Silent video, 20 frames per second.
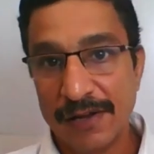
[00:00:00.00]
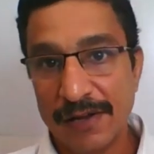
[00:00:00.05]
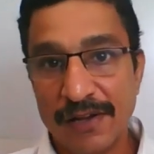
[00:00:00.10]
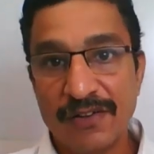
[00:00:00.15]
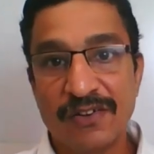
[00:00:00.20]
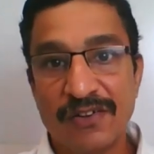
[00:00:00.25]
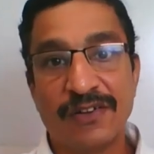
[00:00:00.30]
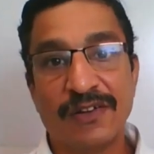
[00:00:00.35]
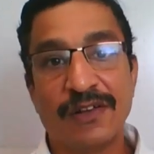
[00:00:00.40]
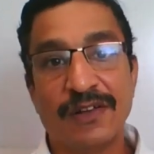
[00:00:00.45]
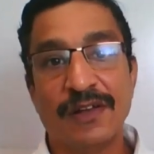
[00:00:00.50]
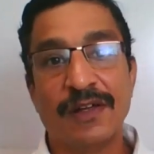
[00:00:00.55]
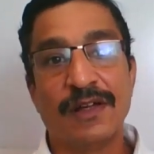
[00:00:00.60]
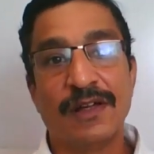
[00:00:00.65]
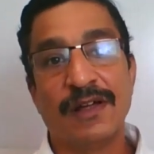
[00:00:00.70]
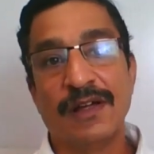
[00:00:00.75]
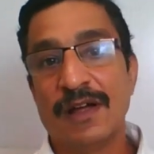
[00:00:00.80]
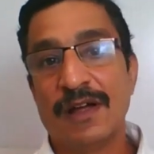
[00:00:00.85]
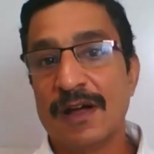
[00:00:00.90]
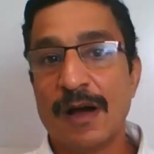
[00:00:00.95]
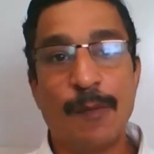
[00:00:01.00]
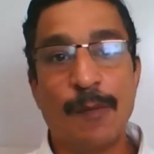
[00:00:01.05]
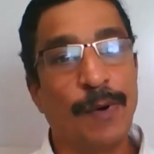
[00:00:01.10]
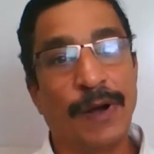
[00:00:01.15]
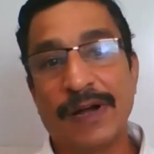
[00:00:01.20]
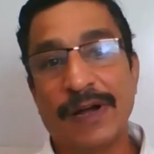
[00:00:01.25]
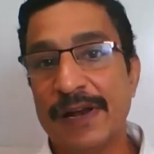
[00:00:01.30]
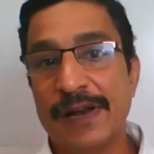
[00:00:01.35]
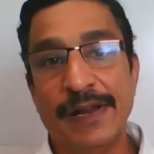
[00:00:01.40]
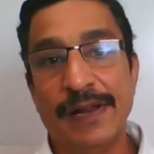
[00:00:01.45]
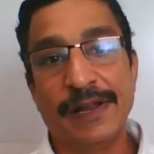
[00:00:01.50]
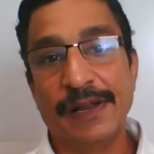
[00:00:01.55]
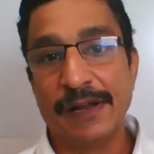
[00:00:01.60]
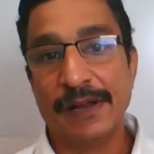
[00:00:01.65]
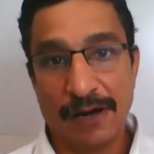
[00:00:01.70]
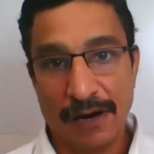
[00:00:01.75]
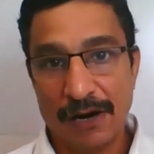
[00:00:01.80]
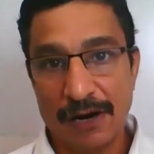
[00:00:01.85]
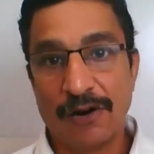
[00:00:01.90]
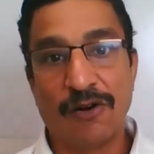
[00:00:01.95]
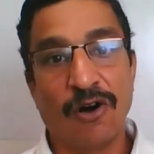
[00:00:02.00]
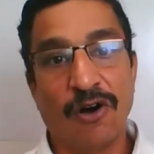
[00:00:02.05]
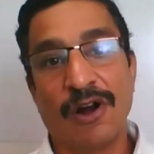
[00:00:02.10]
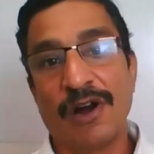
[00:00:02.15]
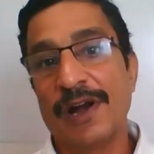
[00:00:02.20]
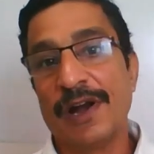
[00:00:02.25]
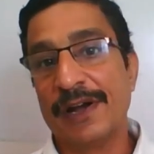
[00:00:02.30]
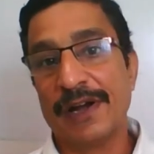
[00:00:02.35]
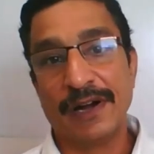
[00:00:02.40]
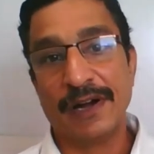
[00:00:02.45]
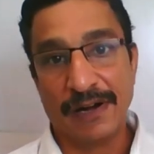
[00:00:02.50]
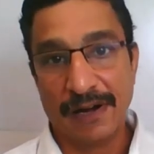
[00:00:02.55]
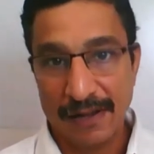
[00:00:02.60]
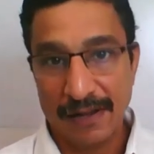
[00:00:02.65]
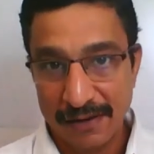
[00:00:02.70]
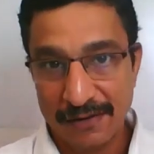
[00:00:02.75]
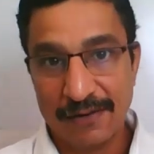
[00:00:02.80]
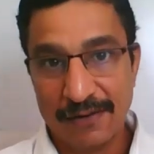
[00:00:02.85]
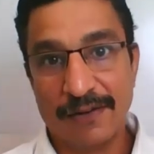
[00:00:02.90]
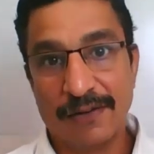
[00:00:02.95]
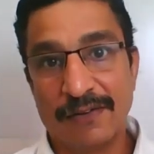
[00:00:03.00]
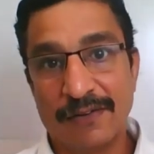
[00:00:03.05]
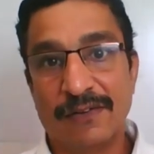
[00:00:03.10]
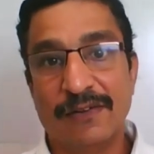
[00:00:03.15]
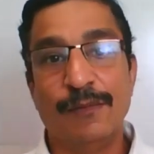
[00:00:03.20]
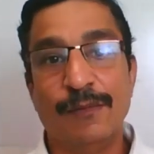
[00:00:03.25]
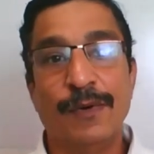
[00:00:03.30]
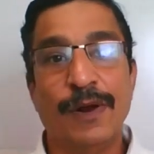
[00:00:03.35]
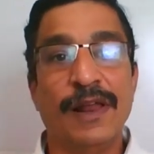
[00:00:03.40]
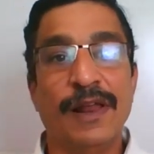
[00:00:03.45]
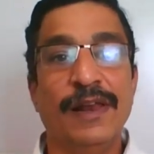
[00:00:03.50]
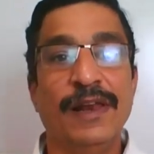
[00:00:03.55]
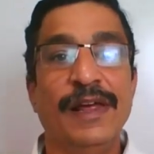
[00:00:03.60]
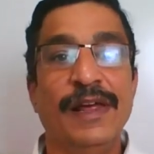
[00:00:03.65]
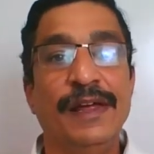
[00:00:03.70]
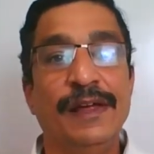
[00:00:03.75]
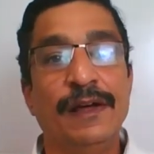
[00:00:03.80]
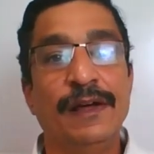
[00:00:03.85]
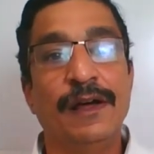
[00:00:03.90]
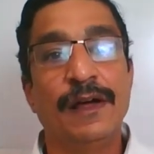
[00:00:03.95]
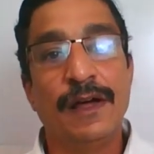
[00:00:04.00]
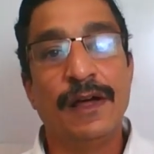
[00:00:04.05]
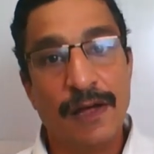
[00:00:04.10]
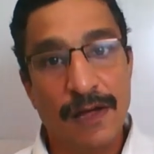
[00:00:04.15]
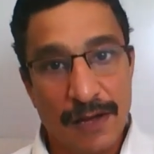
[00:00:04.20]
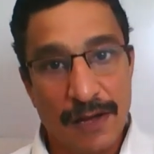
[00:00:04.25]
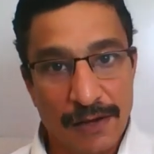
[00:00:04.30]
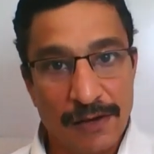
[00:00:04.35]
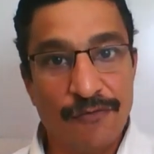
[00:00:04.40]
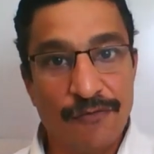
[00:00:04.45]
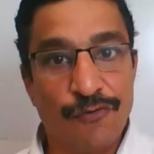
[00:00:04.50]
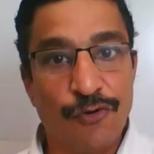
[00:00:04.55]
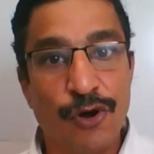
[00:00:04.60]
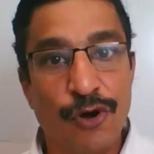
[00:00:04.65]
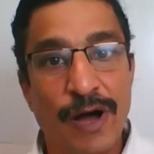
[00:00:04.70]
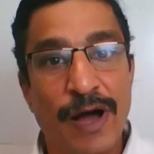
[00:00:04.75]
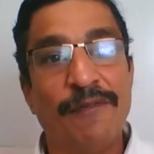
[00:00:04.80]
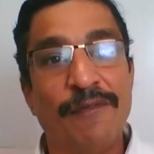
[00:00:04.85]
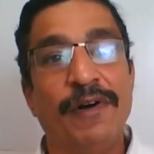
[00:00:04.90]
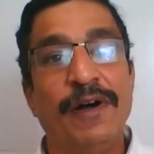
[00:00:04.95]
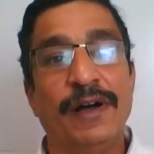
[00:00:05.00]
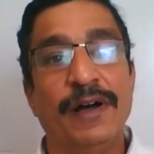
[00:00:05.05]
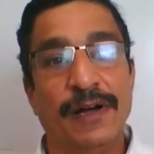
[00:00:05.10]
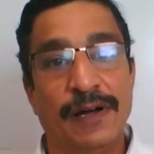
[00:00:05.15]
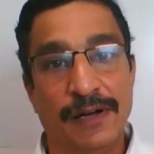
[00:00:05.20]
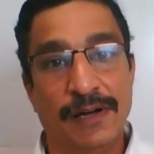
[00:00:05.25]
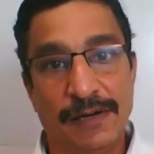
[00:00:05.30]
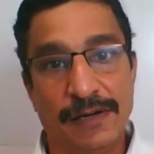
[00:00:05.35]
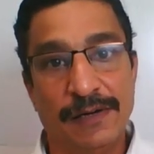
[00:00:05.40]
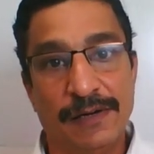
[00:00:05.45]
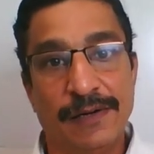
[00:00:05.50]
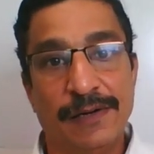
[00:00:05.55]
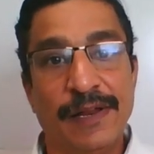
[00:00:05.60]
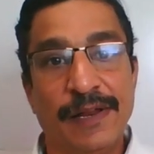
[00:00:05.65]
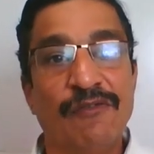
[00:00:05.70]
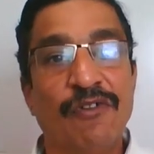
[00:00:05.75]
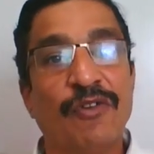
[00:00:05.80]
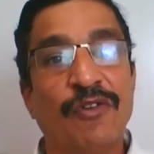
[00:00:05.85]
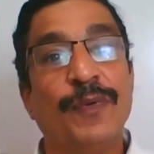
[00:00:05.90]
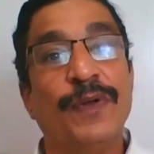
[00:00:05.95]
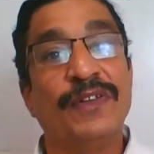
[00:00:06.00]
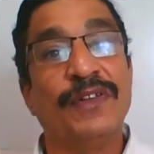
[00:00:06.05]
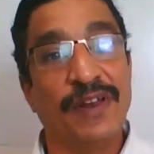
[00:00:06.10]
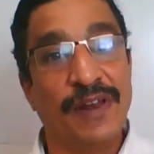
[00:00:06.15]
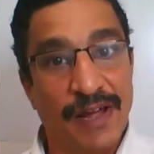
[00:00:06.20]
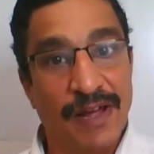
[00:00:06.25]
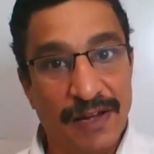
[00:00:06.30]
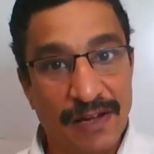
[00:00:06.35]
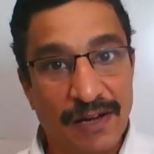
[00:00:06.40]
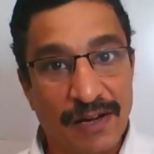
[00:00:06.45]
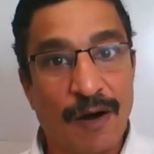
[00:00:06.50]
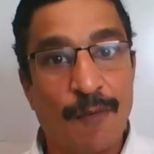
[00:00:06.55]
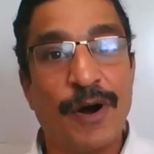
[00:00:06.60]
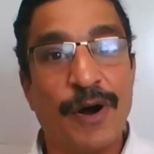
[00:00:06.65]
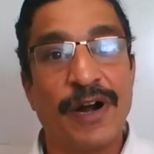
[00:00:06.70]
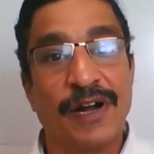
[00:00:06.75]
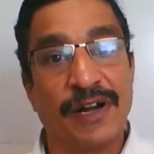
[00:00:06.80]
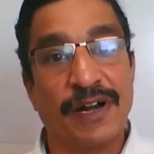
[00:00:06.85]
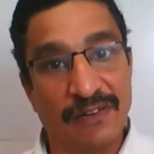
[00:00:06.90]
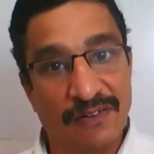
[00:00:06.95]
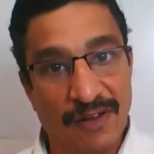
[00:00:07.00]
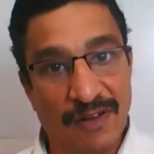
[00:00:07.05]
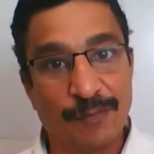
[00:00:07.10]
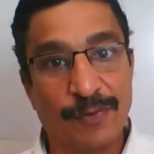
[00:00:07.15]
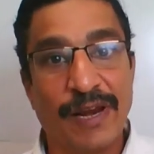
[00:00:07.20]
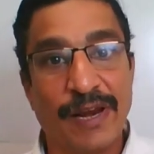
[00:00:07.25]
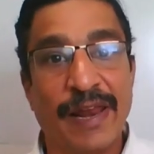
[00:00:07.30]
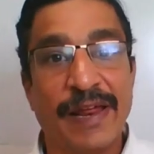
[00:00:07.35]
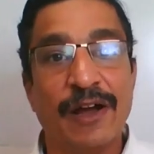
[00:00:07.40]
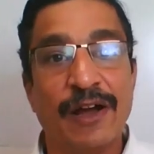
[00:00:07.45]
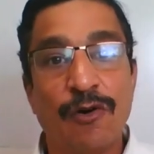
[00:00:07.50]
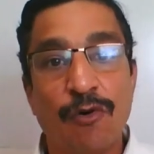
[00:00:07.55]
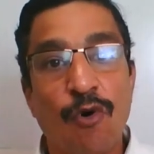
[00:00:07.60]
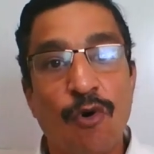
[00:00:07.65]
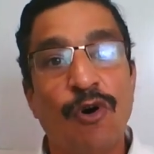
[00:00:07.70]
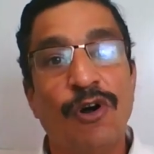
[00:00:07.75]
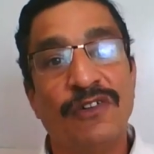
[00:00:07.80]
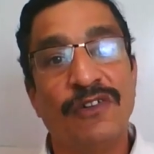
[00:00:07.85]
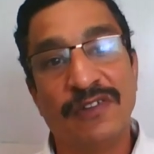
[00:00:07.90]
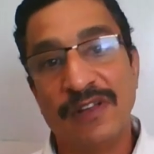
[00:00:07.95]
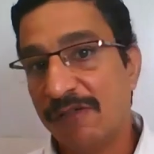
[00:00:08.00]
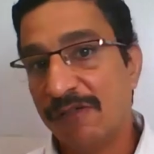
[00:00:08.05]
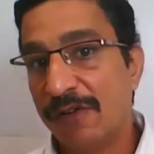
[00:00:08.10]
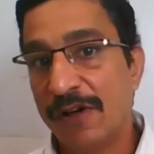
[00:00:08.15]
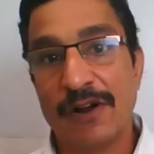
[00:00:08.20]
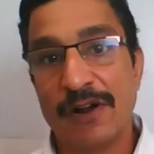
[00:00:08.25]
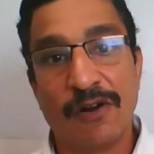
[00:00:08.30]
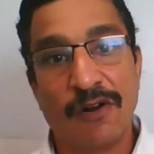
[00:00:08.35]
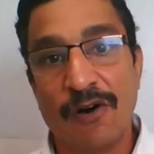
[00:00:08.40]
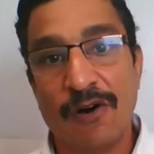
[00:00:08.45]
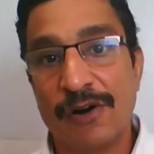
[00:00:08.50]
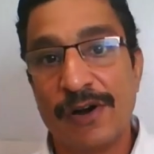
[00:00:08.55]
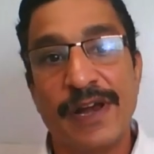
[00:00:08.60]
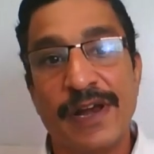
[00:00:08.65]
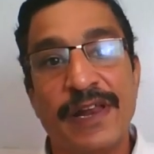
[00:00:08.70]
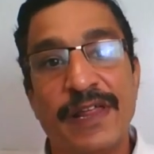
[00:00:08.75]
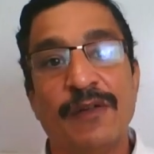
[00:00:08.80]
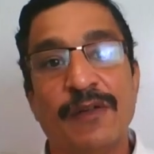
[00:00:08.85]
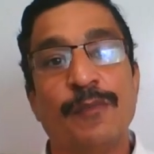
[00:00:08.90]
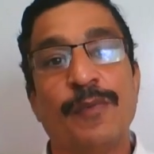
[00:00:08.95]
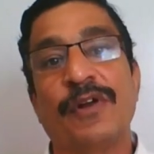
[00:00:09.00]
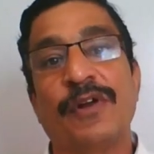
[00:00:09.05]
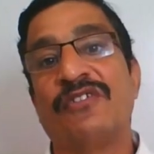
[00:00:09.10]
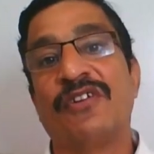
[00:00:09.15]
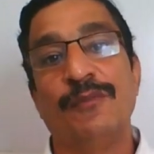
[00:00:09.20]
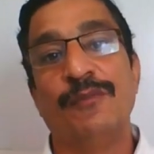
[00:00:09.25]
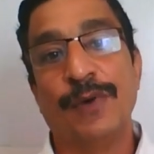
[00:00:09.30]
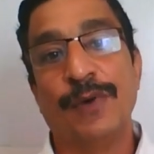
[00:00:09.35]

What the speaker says: is completely uncorrelated. Similarly, if you have investments in a commodity, something like a gold, silver, or any other precious